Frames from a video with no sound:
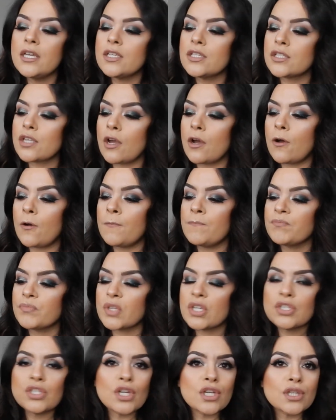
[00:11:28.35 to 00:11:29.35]
So
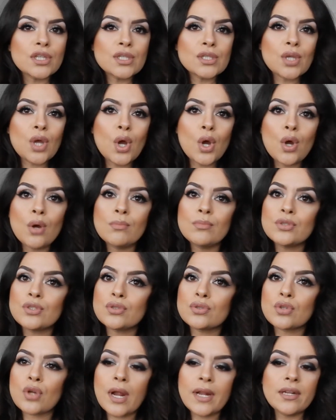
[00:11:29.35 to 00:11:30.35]
took this
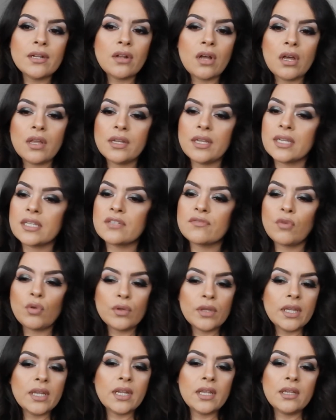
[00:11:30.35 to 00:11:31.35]
home, tried it on,
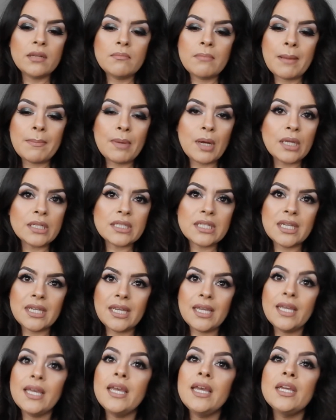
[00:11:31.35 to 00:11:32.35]
exfoliated my
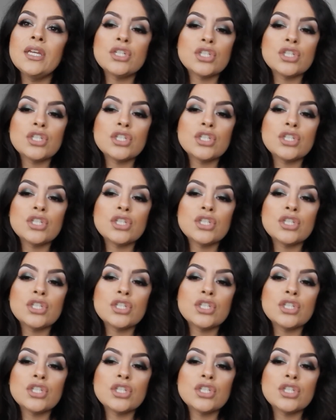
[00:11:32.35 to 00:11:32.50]
body,